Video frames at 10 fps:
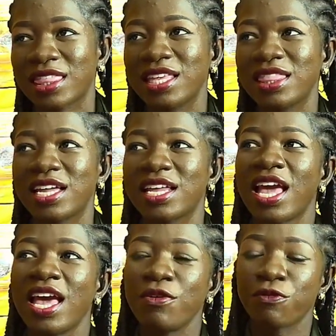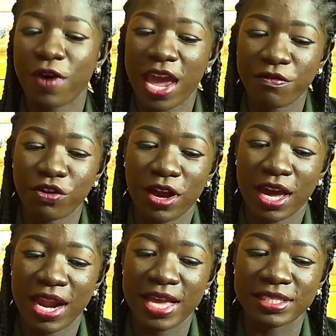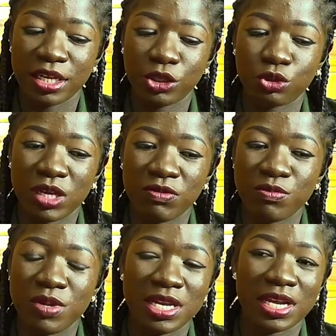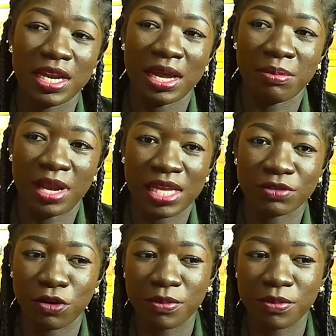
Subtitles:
I think that for every organization to even be in the limelight,